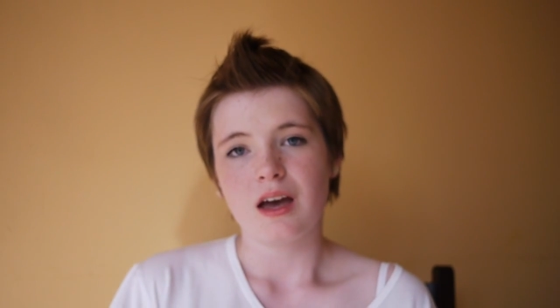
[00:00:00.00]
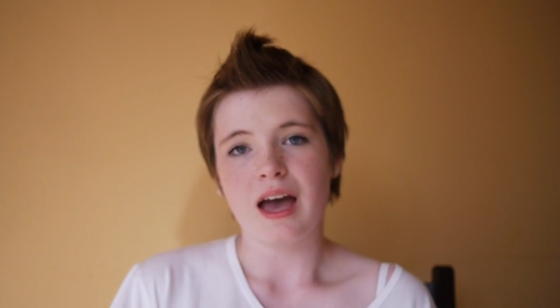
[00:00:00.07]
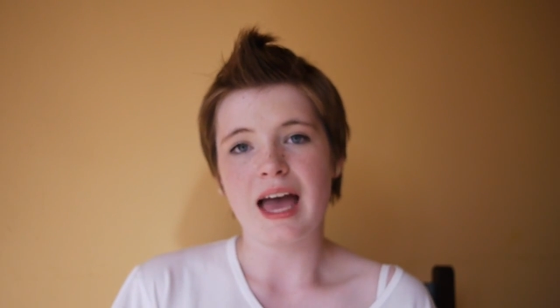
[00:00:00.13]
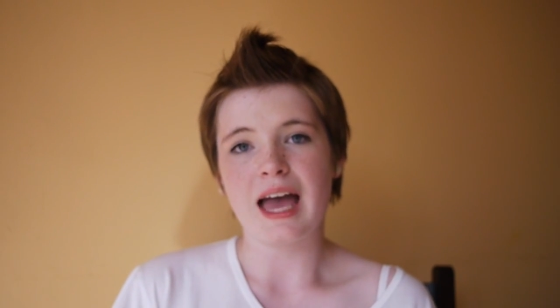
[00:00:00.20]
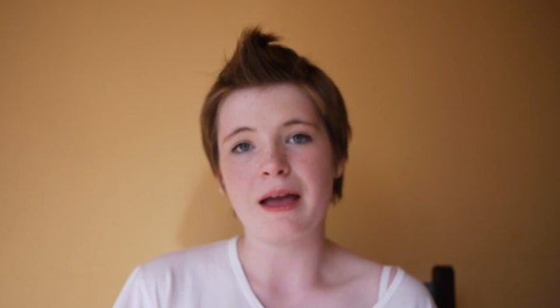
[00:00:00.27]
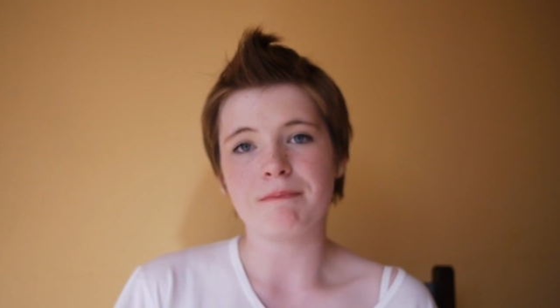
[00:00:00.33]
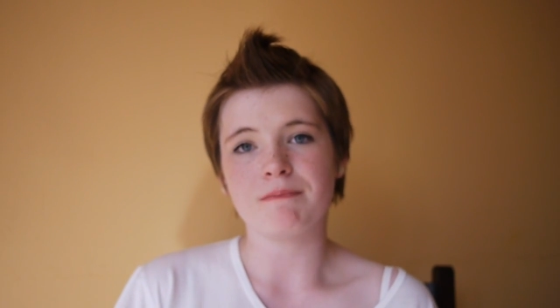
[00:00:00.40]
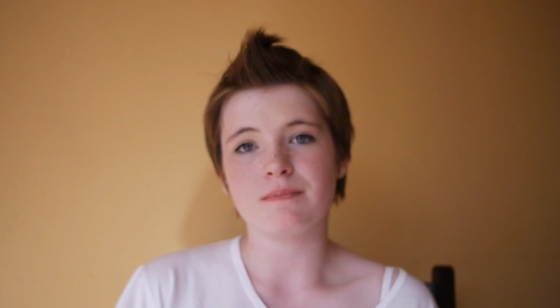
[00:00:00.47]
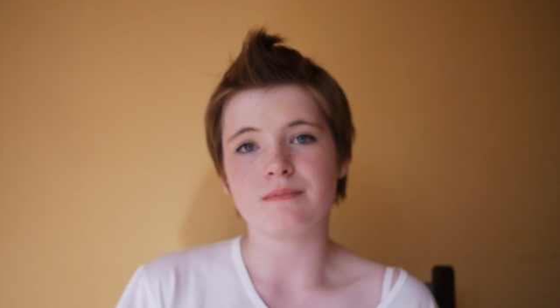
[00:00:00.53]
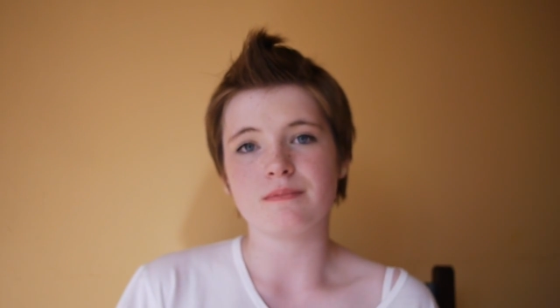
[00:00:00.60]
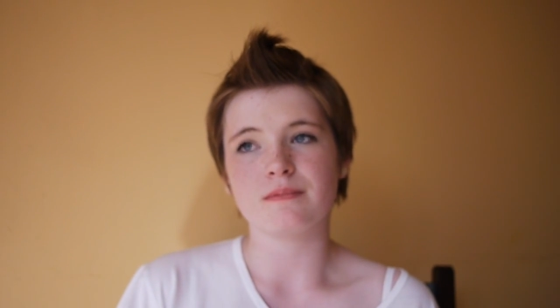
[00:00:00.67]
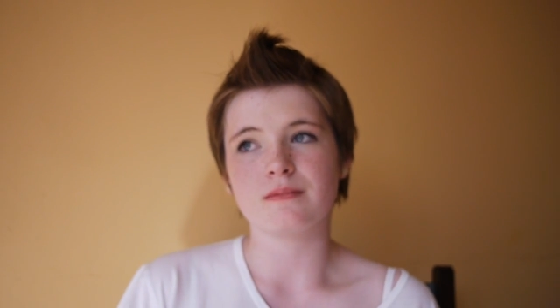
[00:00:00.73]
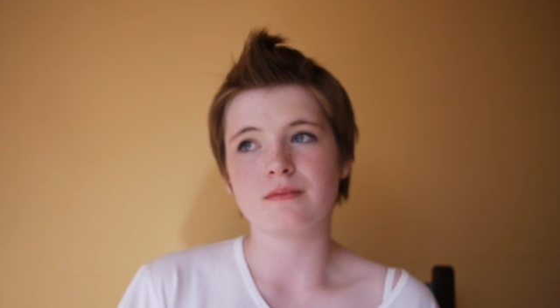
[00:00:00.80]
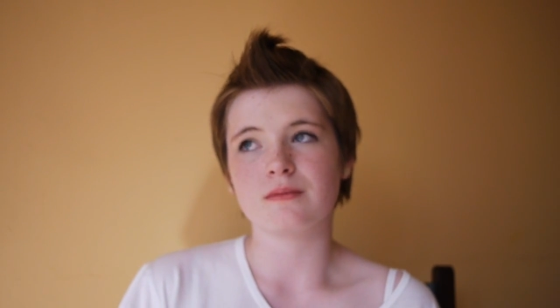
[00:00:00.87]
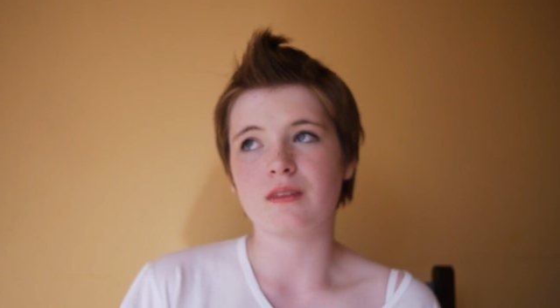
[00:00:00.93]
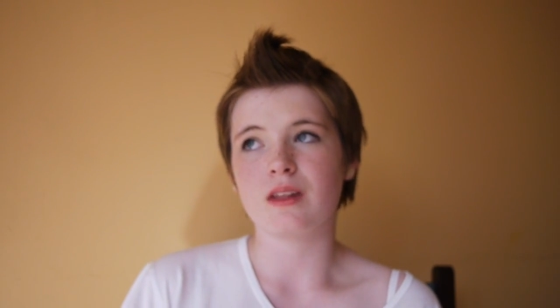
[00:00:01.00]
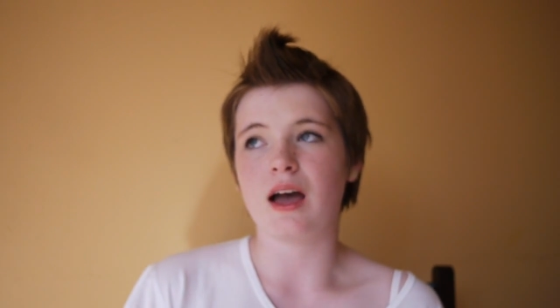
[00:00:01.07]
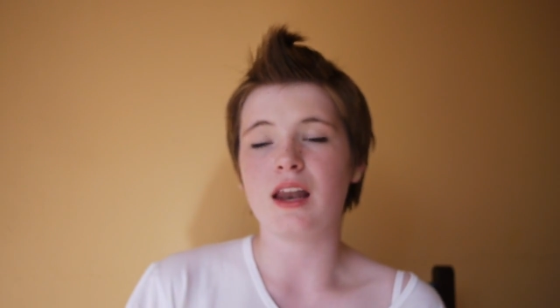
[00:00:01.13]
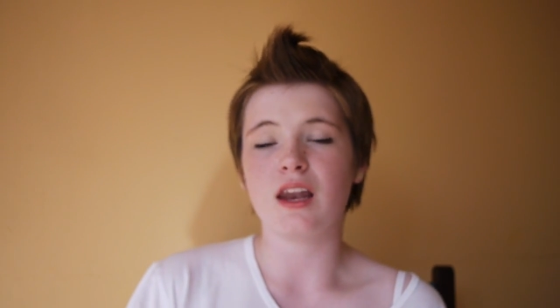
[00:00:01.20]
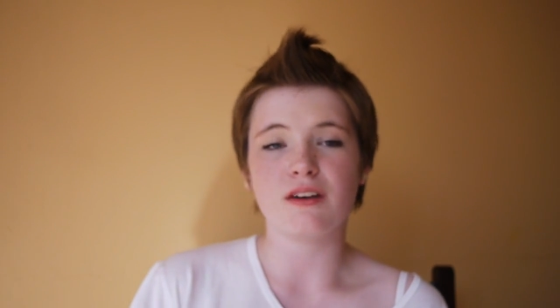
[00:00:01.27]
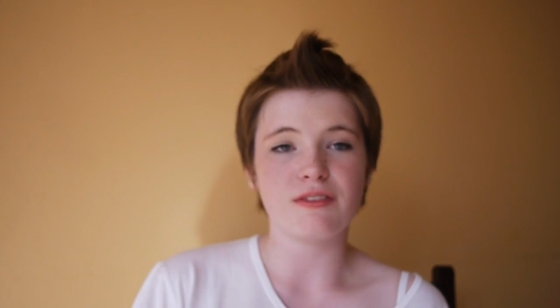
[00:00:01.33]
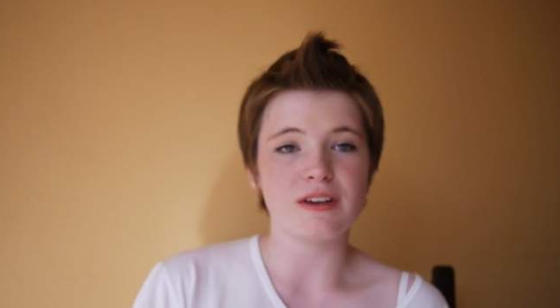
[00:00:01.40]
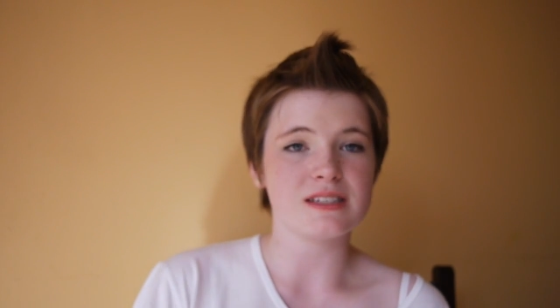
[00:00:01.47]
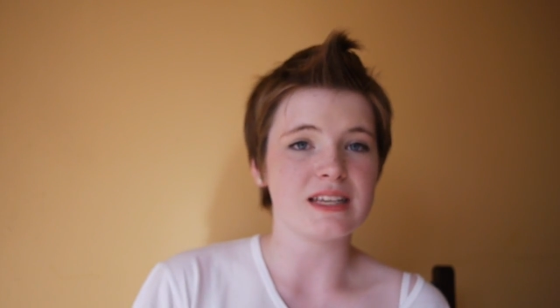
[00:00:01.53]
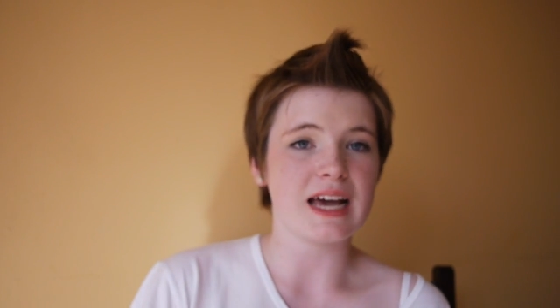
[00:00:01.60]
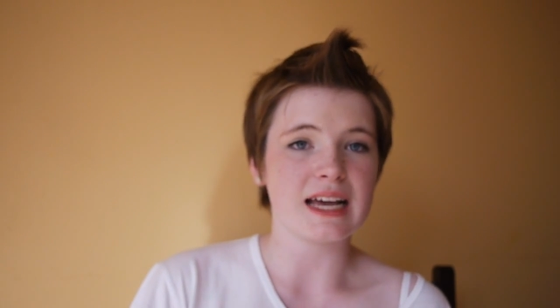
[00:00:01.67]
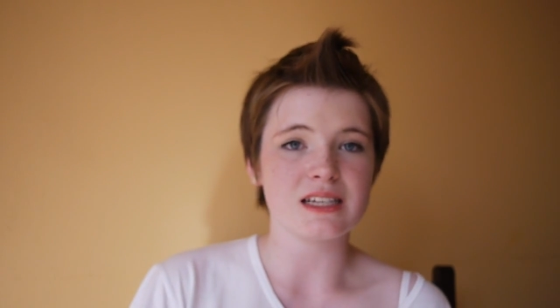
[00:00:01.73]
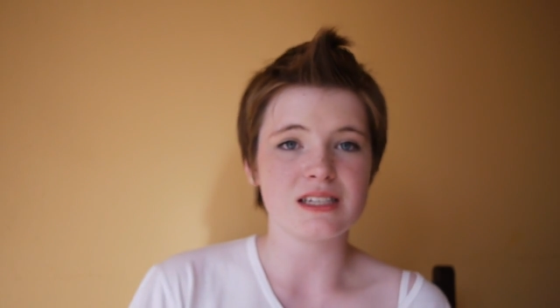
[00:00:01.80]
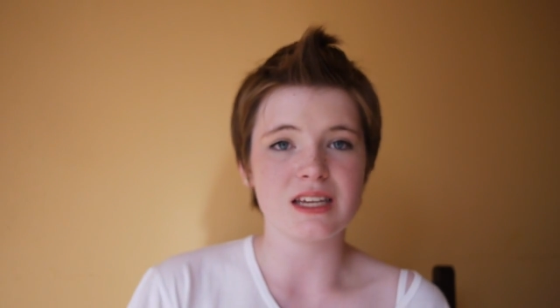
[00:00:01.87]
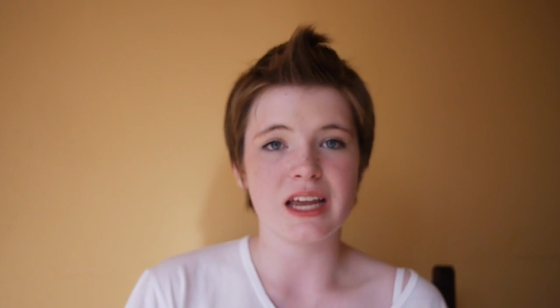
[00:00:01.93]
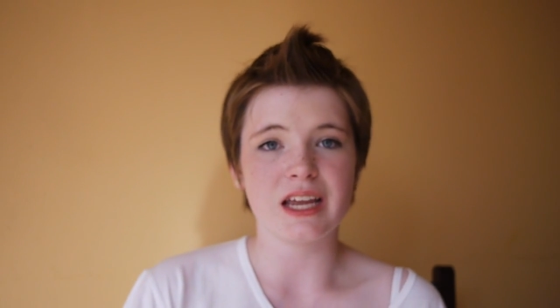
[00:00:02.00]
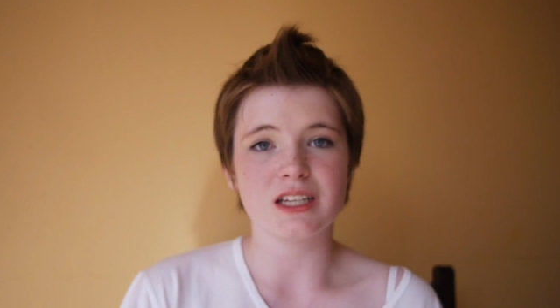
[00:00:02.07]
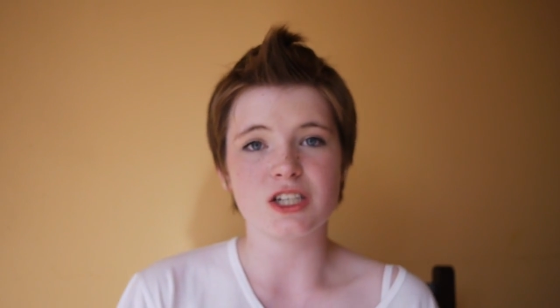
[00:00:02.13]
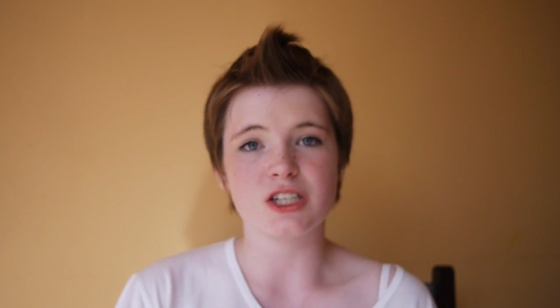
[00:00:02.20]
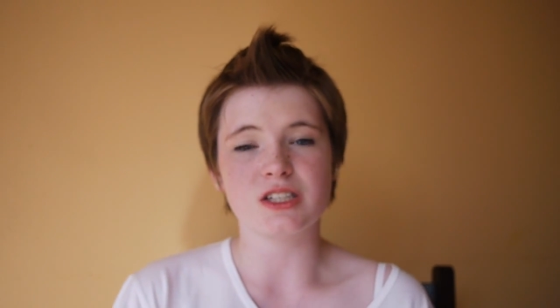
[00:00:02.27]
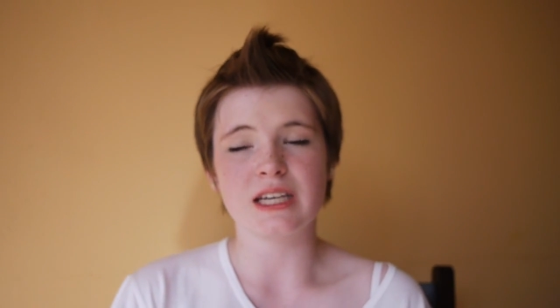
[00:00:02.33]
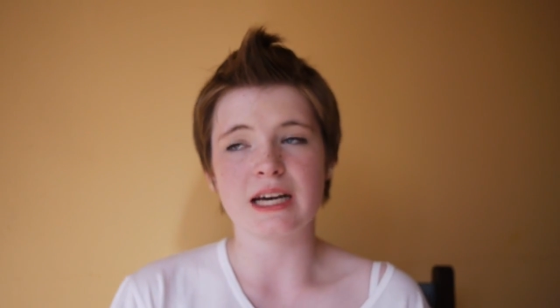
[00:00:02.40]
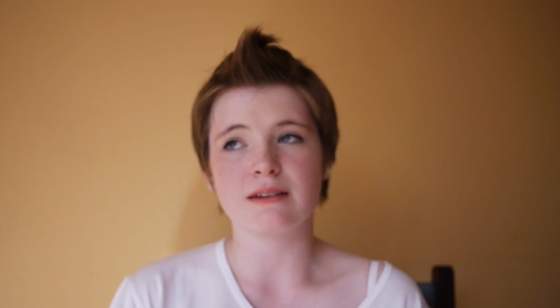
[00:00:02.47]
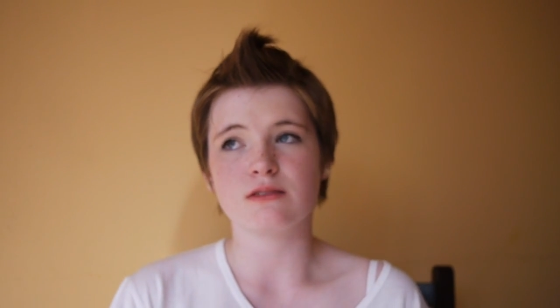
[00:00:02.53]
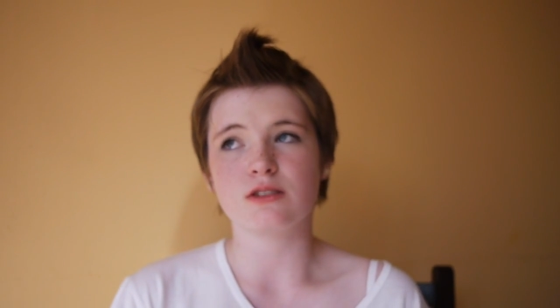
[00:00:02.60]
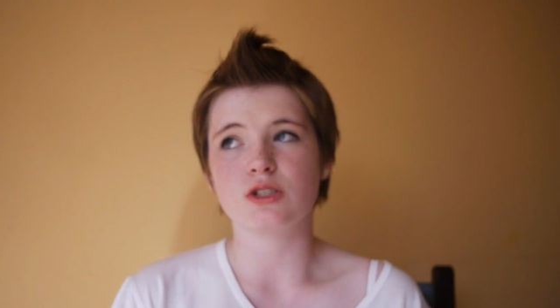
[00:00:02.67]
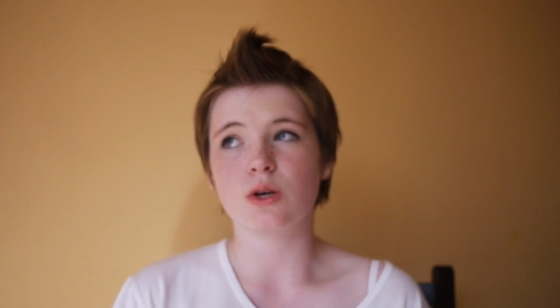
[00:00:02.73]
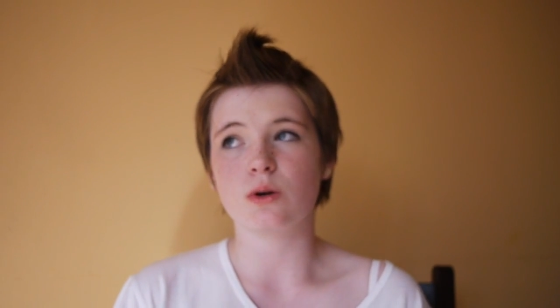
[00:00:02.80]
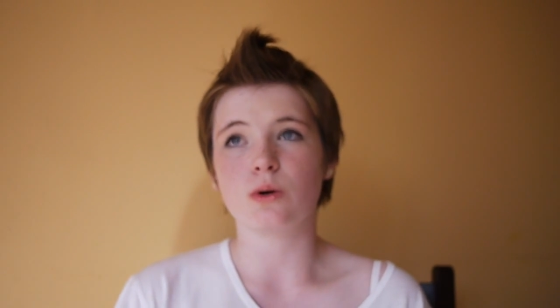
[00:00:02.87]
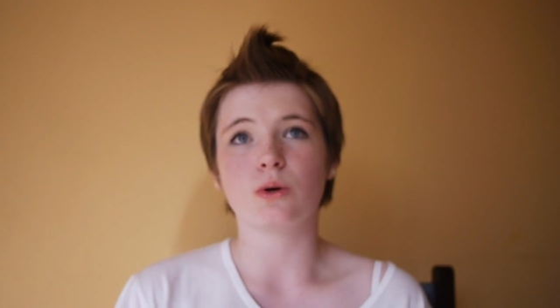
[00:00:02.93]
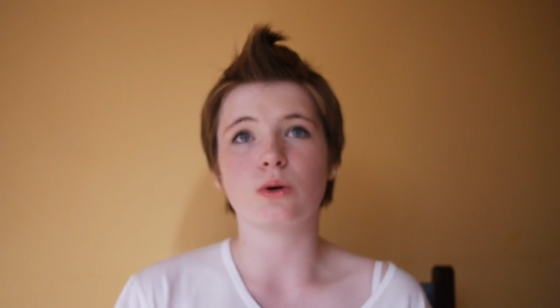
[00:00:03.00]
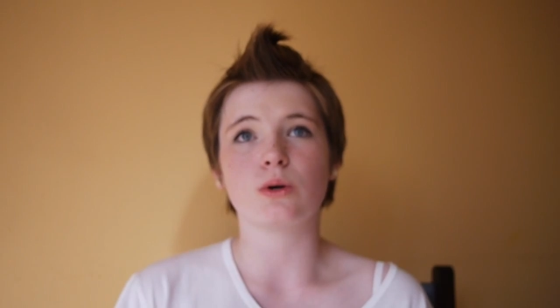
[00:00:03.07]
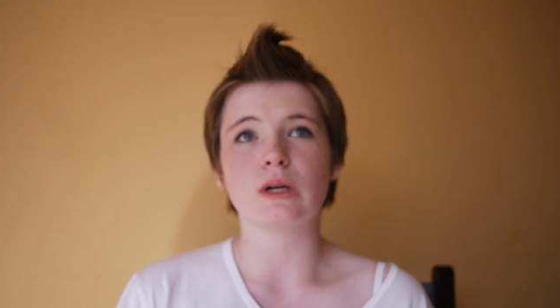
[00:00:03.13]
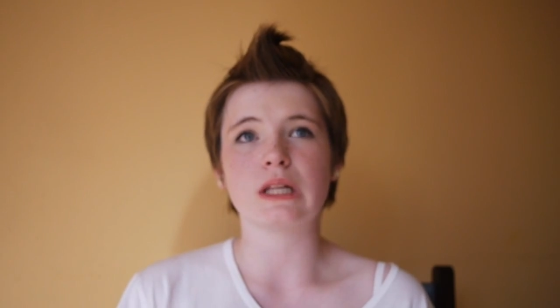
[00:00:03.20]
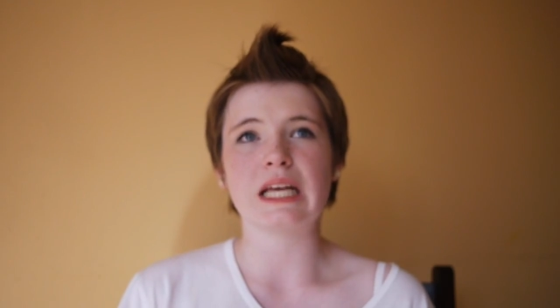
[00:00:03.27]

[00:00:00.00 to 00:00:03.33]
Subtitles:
I love Lisette, it just sounds so cool.